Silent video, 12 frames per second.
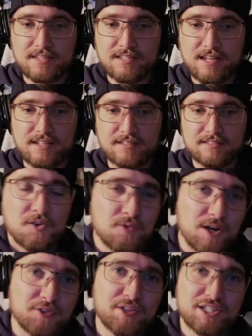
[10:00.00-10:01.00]
it.
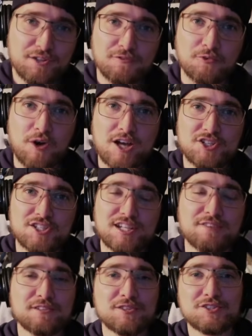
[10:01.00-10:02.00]
Well, thank you for watching.
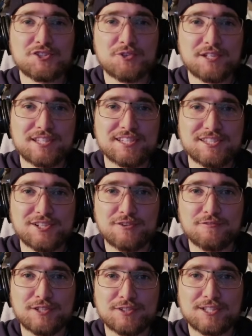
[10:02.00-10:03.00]
If you enjoy this
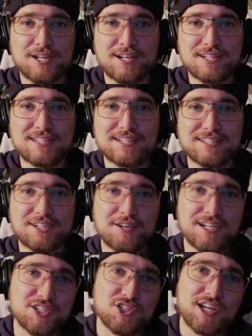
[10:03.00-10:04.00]
Starfield content, go
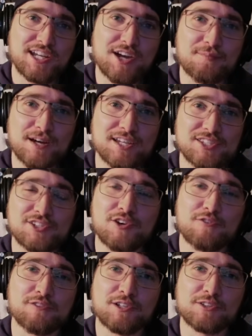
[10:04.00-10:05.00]
ahead and check out my
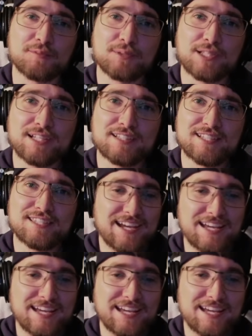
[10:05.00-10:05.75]
Starfield playlist.